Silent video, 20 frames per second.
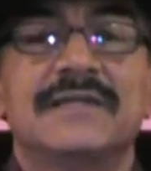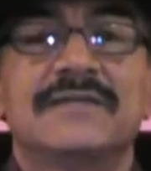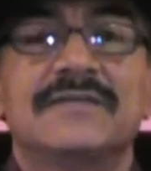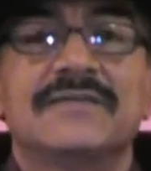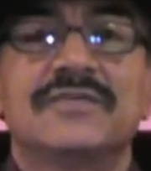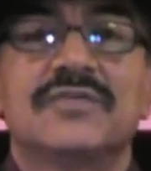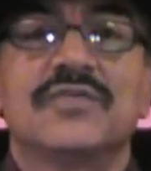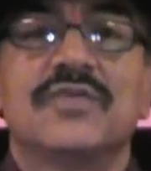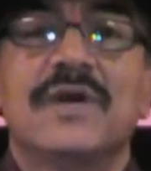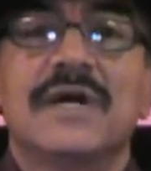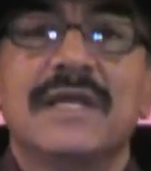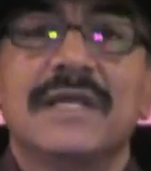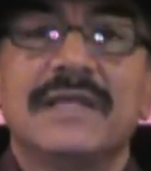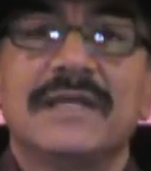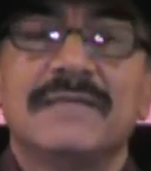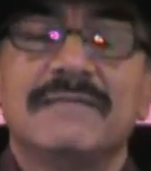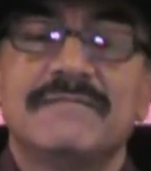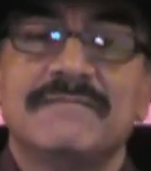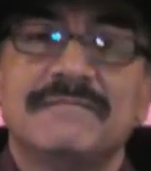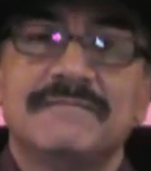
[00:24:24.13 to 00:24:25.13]
so I
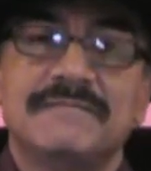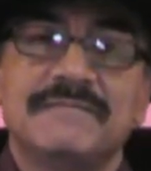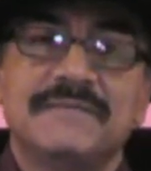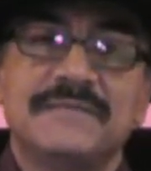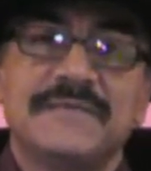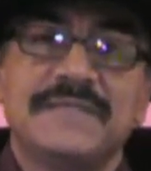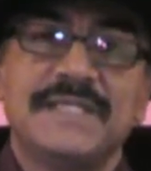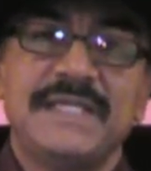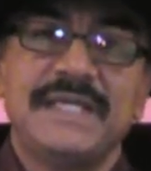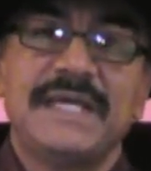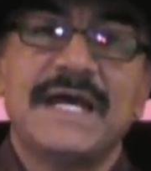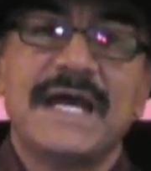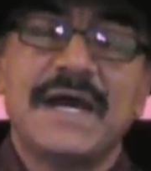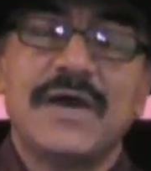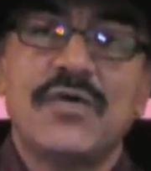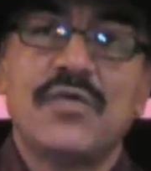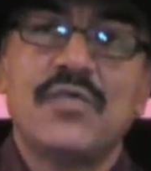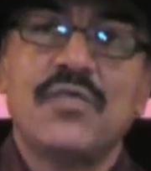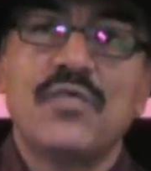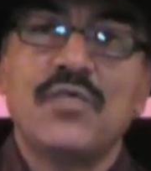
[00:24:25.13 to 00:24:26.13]
can see
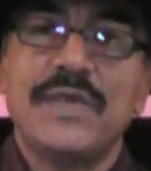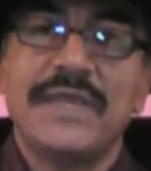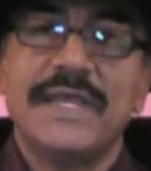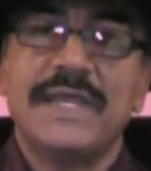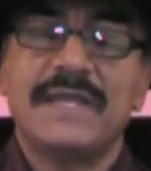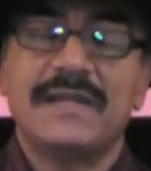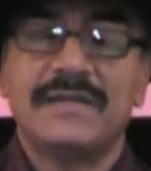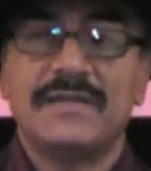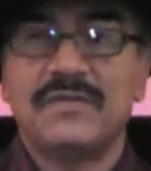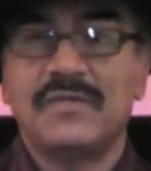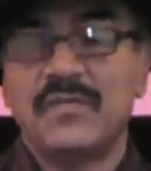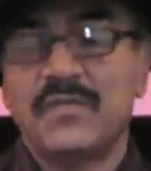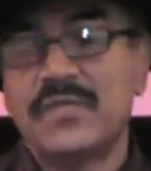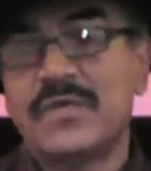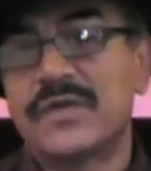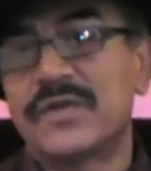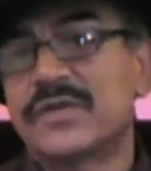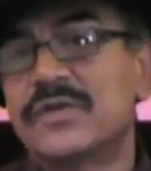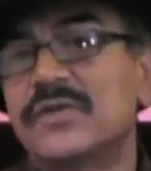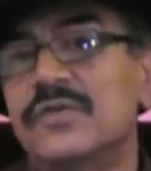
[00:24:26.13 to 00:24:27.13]
how we can
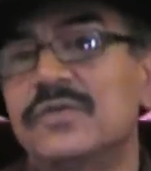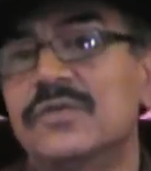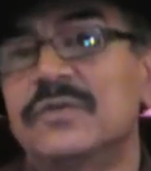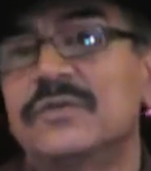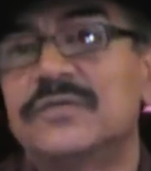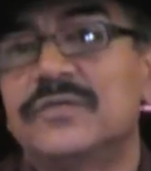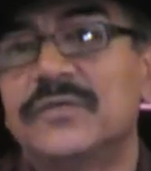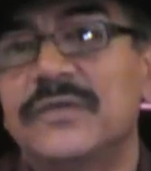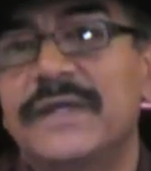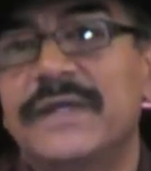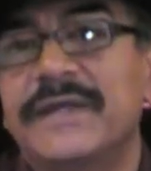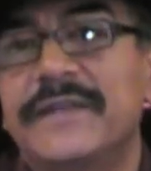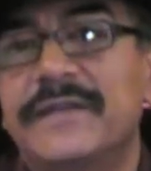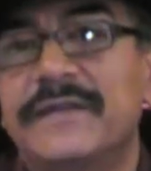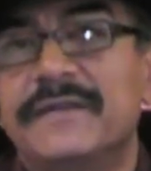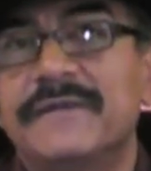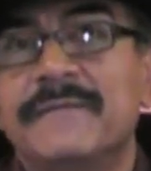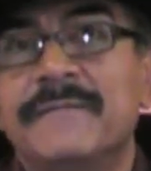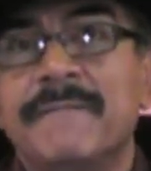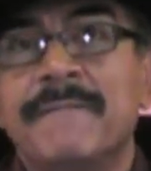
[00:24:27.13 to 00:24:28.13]
work all
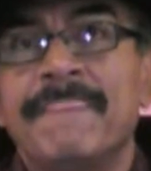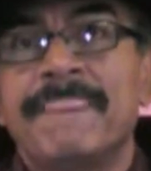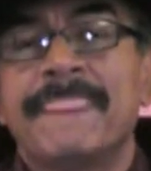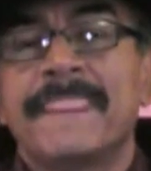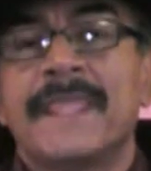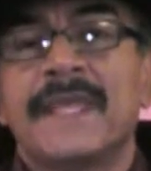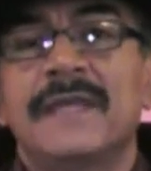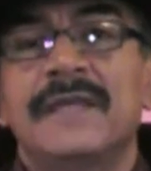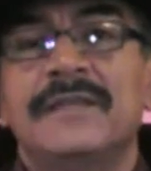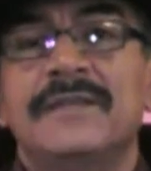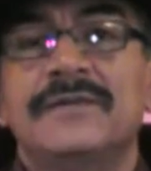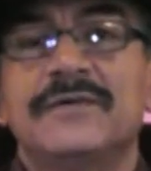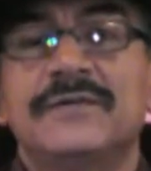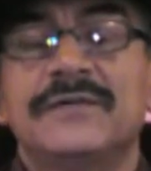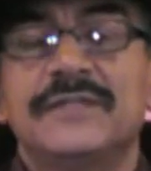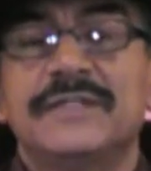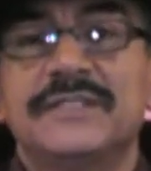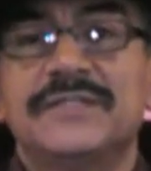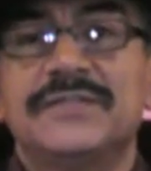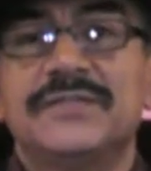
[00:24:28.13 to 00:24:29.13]
together in
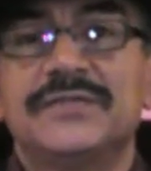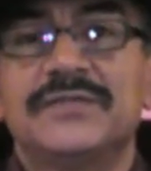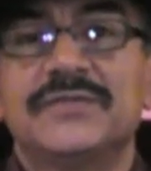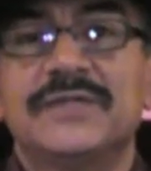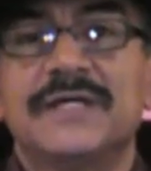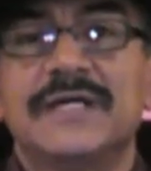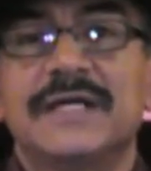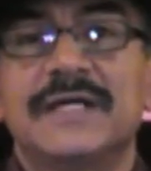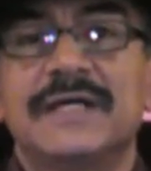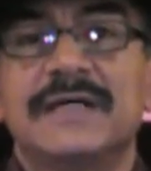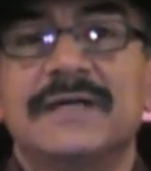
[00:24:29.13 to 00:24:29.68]
order to